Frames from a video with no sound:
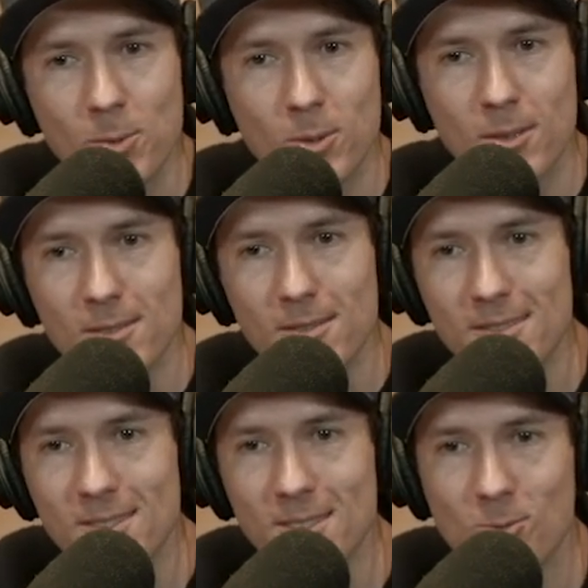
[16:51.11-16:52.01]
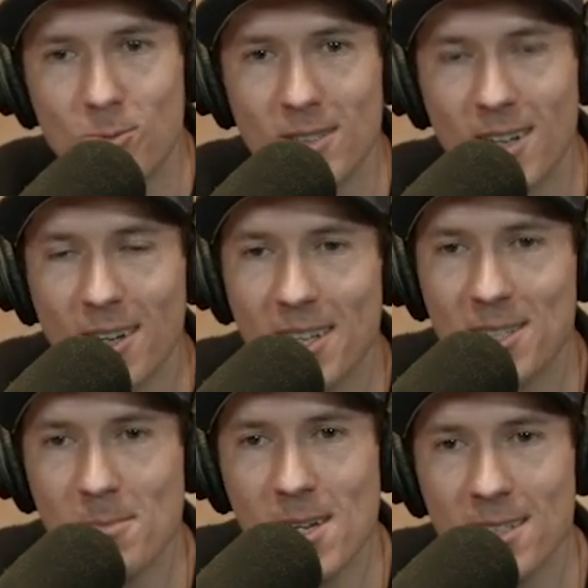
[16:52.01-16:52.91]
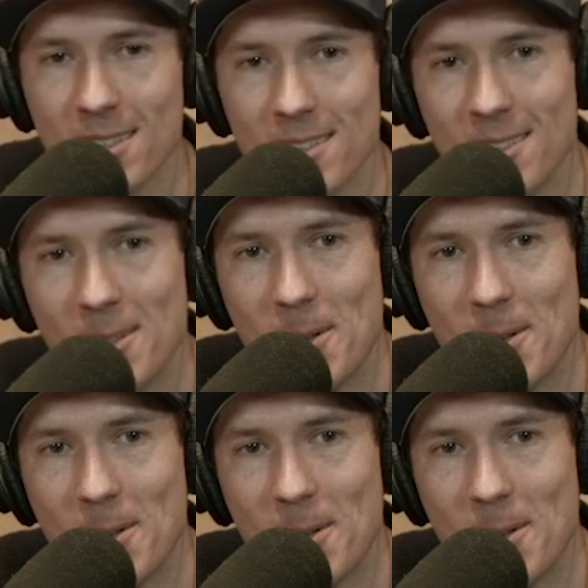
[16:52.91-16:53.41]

will yeah. Oh, that's amazing, dude. Yeah.